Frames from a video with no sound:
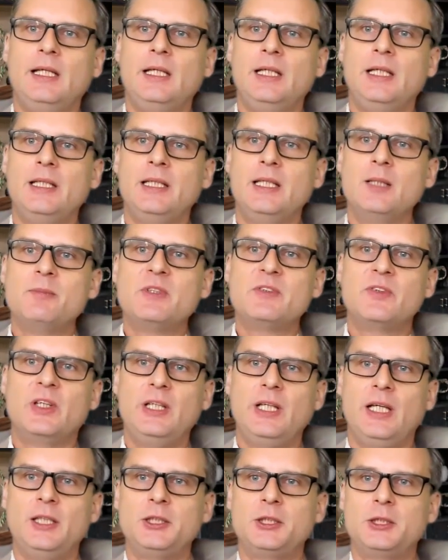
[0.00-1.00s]

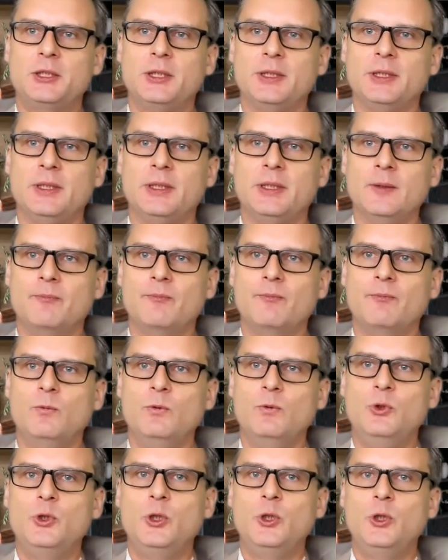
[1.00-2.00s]
Indemnification.
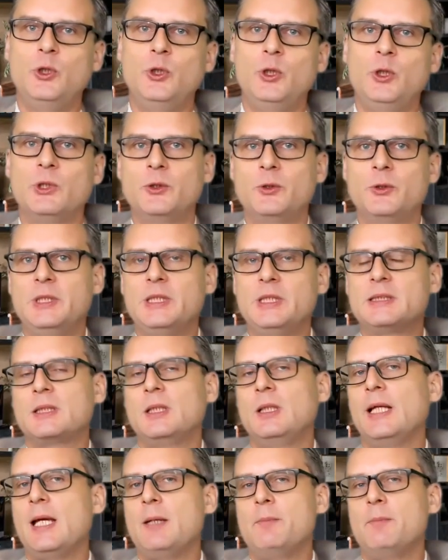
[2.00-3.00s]
Do you want to
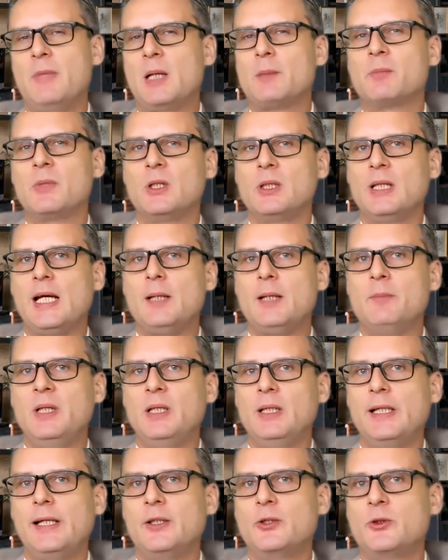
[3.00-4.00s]
disclaim member
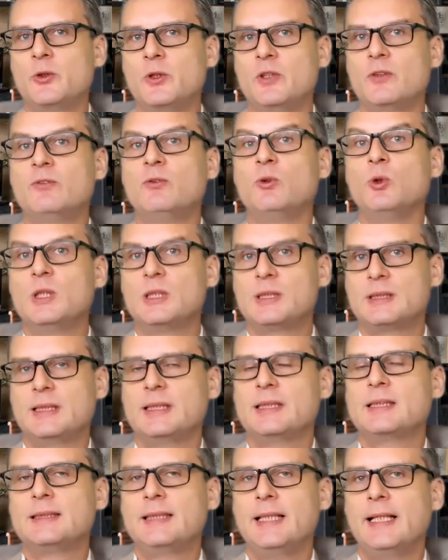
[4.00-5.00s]
liability to the fullest
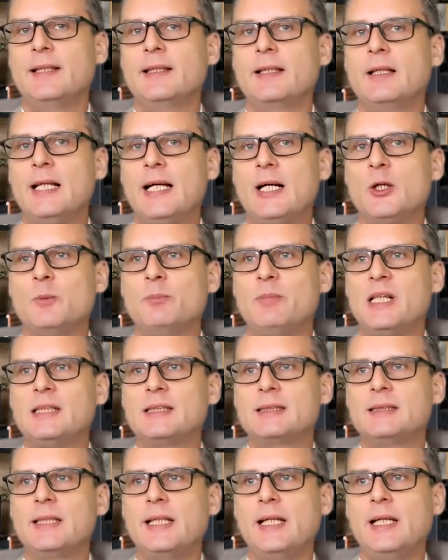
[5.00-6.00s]
extent allowed by
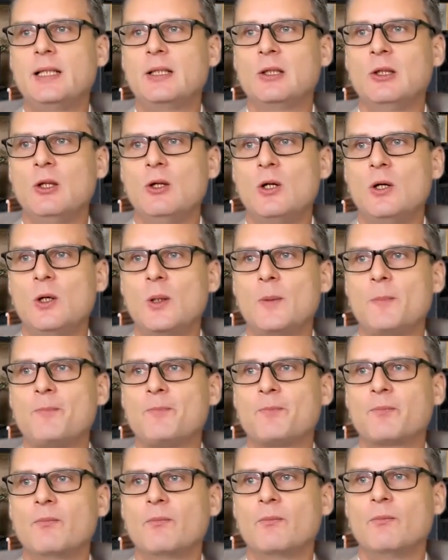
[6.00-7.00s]
state law
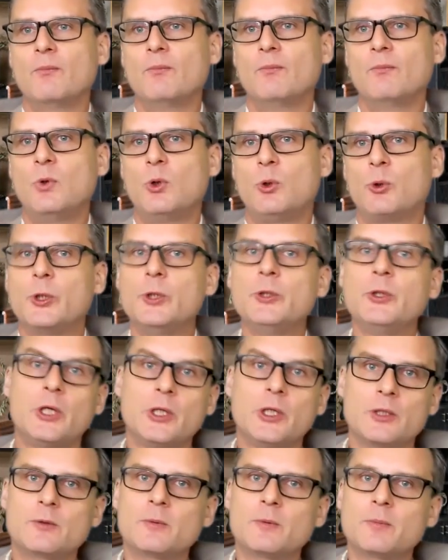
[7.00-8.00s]
or
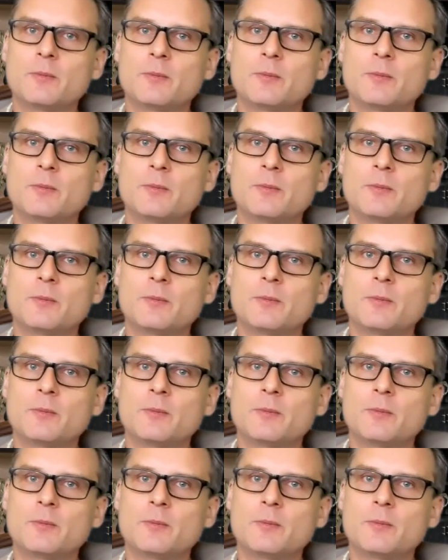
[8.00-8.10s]
not?